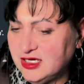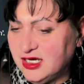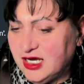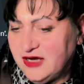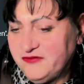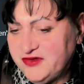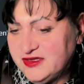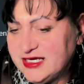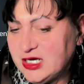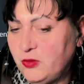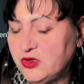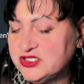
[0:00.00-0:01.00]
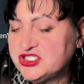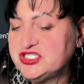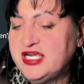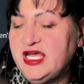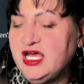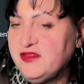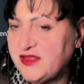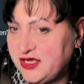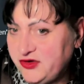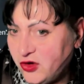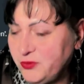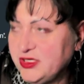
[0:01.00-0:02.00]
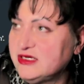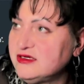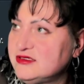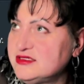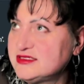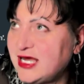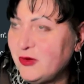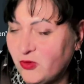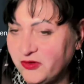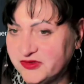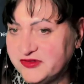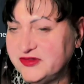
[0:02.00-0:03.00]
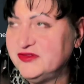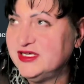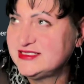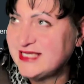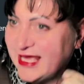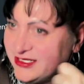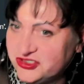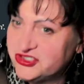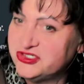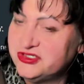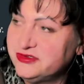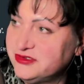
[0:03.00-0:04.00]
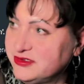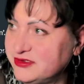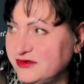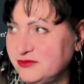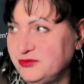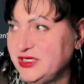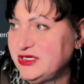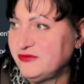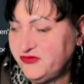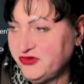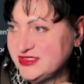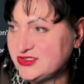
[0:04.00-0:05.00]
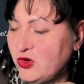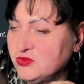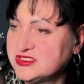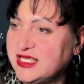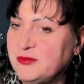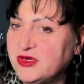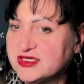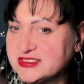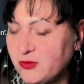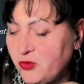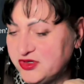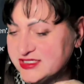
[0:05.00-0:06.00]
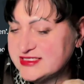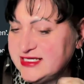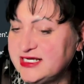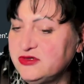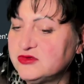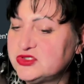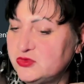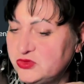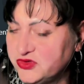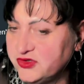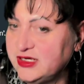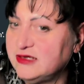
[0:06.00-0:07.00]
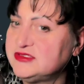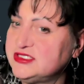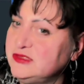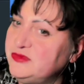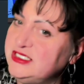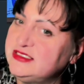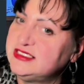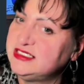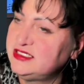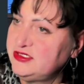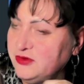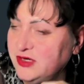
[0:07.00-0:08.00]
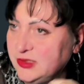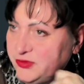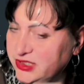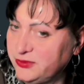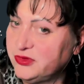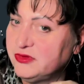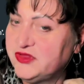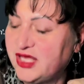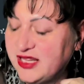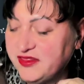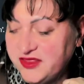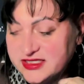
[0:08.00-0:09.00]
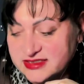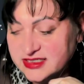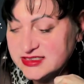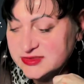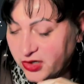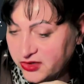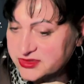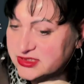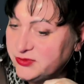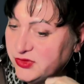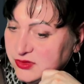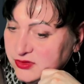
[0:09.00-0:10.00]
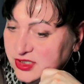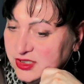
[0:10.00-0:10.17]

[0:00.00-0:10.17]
I feel like I want to share that, not because I want attention for its own sake, because I want to signal to other LGBTQI people that this is possible.